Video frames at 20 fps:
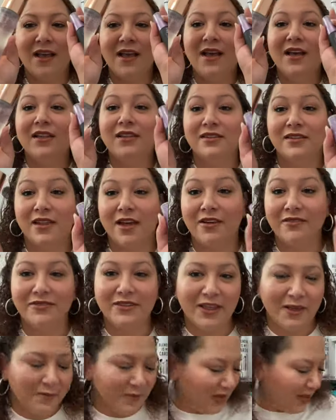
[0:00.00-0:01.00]
Love
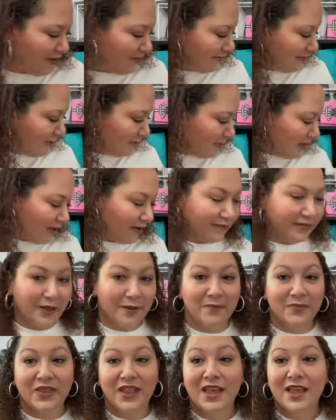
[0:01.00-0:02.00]
them, love them, love
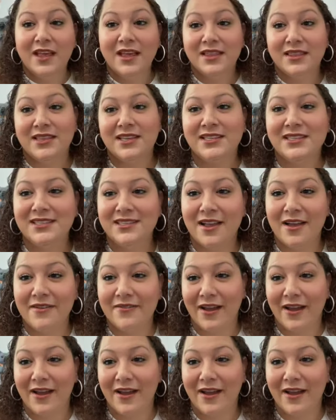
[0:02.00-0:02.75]
them. This stuff,